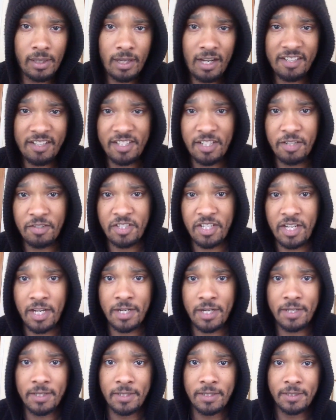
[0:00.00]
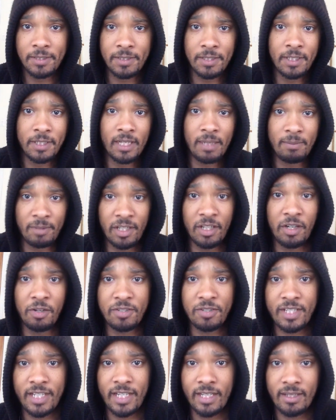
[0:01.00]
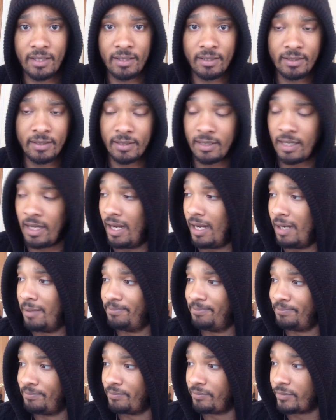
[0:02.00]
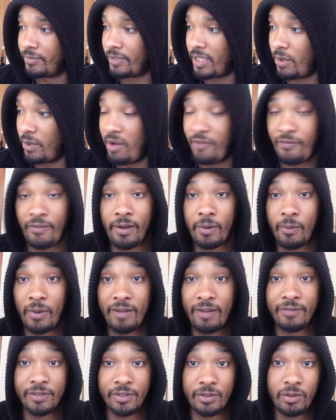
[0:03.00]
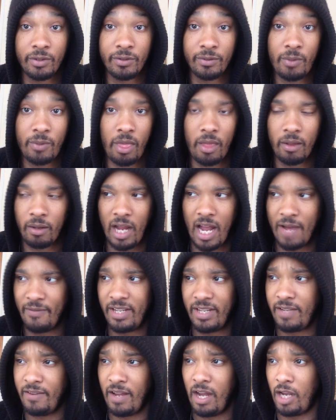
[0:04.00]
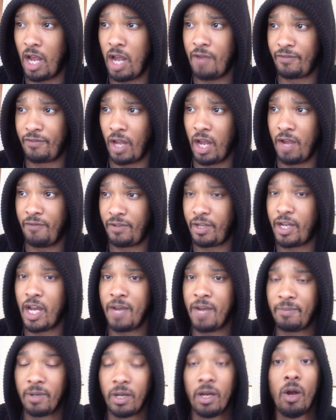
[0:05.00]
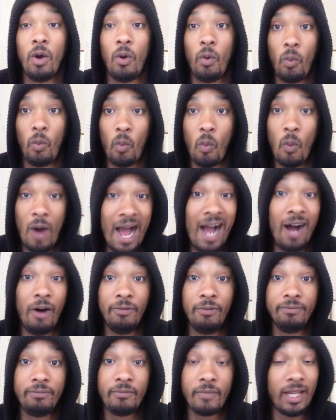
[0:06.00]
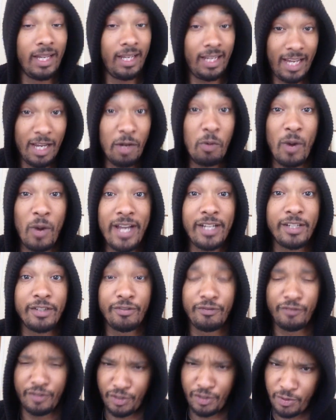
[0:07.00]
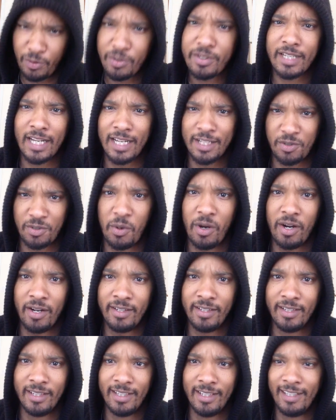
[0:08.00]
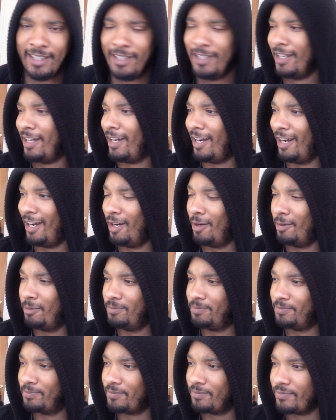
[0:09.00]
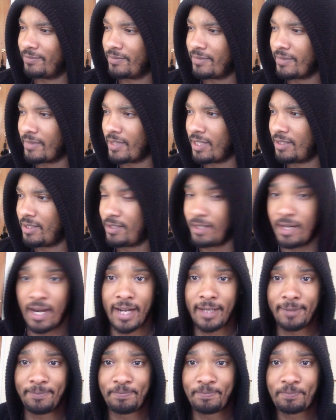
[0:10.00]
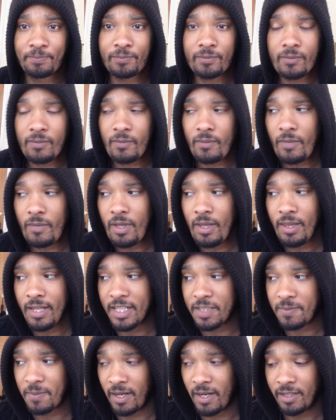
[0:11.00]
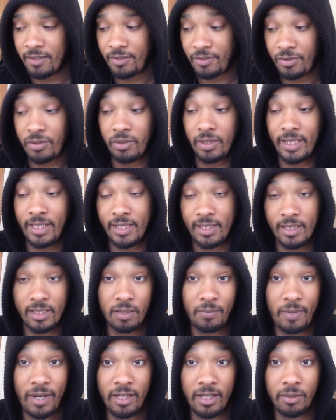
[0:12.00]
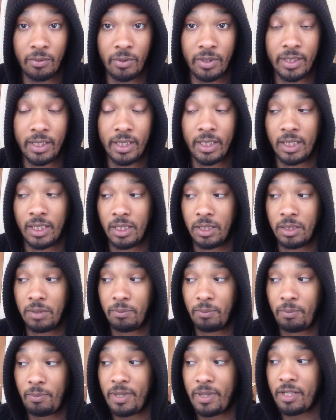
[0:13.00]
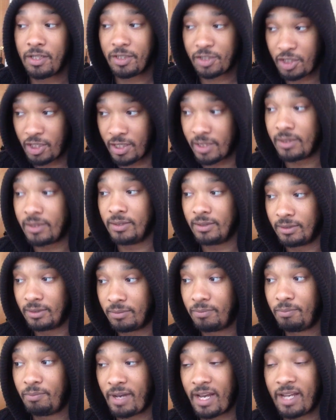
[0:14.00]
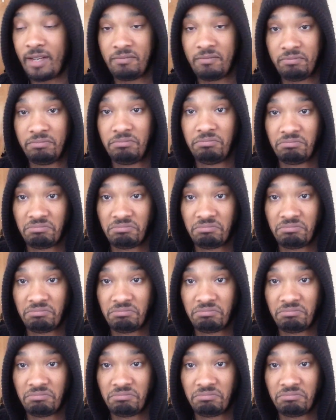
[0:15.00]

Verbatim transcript: I'll still see it. I'm gonna go see it. Um, can't wait for wait for Sue. Gotta give you a cape, cape, cape. Wow, can't wait for Suicide Squad um, tonight. That's my truly anticipated one. But looks good. Ben,